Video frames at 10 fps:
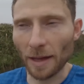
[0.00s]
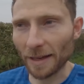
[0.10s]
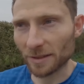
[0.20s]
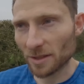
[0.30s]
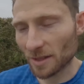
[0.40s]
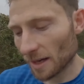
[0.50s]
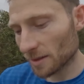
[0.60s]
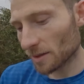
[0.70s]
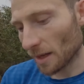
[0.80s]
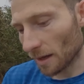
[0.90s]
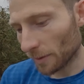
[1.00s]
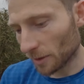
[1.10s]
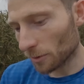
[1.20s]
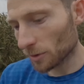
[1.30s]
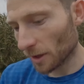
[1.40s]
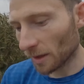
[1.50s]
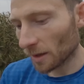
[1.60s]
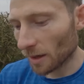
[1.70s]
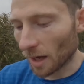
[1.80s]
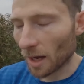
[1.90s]
exercises that I'll be using.
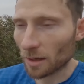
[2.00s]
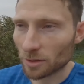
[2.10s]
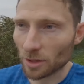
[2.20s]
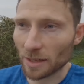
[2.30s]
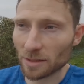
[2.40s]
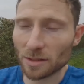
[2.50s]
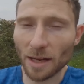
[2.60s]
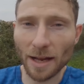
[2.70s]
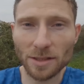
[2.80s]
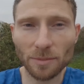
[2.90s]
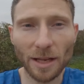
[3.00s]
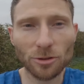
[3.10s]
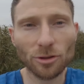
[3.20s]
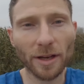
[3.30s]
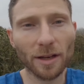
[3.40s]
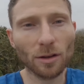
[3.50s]
So that's isometric,